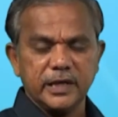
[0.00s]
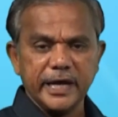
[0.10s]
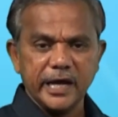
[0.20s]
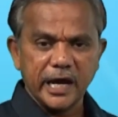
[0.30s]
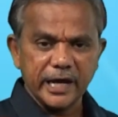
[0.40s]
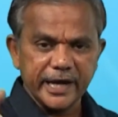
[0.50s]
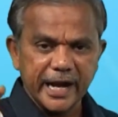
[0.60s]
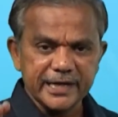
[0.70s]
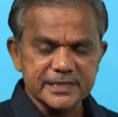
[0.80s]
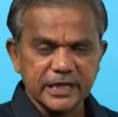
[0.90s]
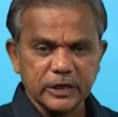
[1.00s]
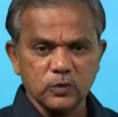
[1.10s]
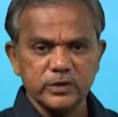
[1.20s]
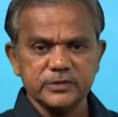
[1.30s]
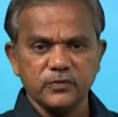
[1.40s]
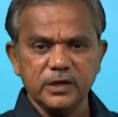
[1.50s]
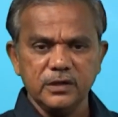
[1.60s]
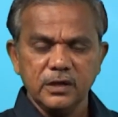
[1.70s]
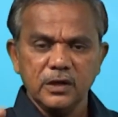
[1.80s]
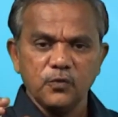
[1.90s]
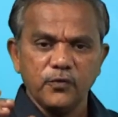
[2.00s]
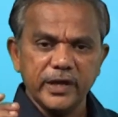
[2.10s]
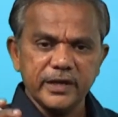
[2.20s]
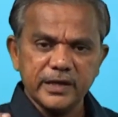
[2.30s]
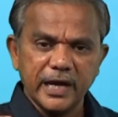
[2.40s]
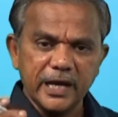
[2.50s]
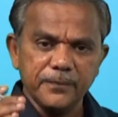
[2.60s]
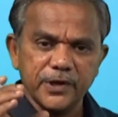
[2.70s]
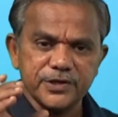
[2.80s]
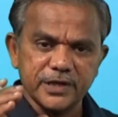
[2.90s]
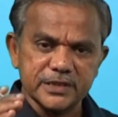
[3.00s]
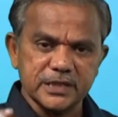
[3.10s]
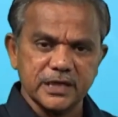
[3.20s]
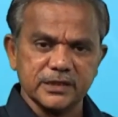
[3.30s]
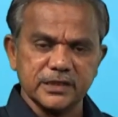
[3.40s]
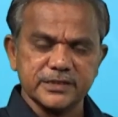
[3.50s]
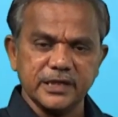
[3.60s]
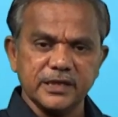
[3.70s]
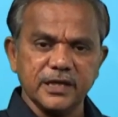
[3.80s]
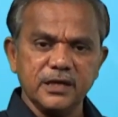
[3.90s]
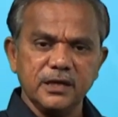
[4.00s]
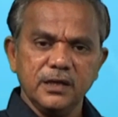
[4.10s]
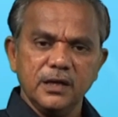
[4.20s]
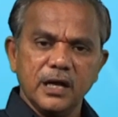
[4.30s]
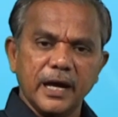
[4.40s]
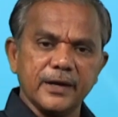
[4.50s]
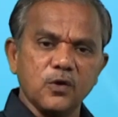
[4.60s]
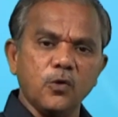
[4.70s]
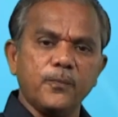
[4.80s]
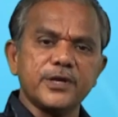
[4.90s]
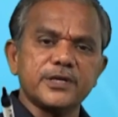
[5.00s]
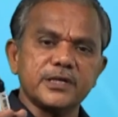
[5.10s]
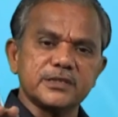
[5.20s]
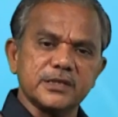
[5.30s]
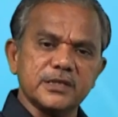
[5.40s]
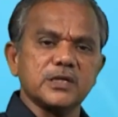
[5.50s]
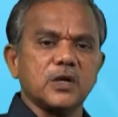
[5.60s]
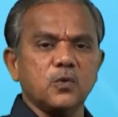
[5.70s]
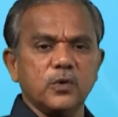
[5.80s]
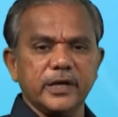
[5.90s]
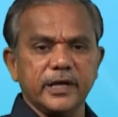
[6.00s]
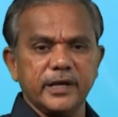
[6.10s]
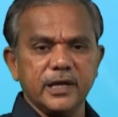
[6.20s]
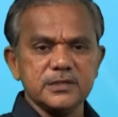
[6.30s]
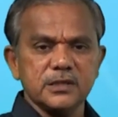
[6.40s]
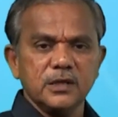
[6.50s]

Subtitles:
An anticyclone is one wherein high pressure is at the center and low pressure is in the surrounding areas.